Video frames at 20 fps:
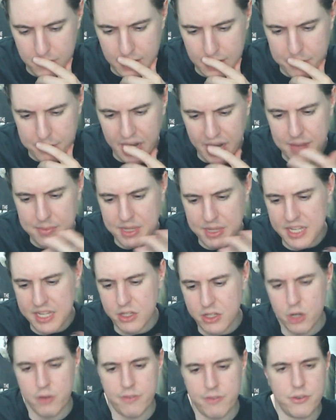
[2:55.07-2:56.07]
But I mean,
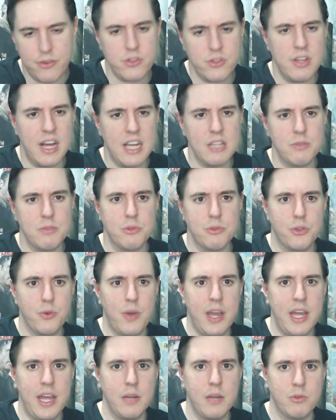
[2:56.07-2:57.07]
you know, First Class was
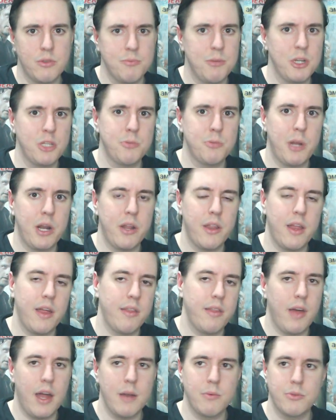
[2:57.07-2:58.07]
great. It was much better than I
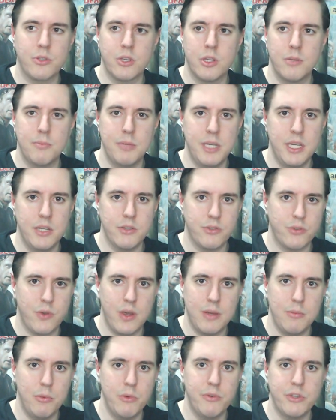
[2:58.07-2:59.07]
thought it was going to be. It was a
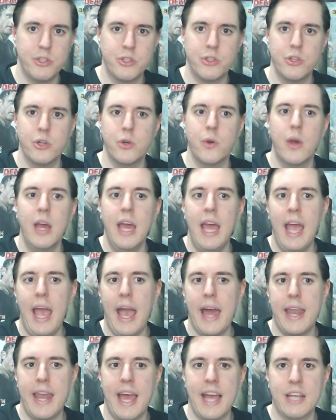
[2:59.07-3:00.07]
great movie too.
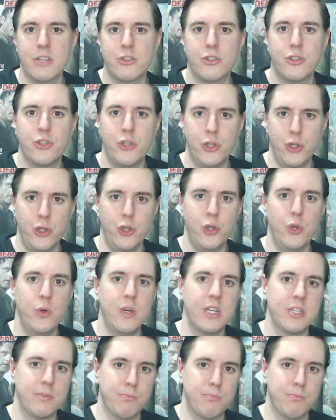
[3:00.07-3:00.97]
And X2 is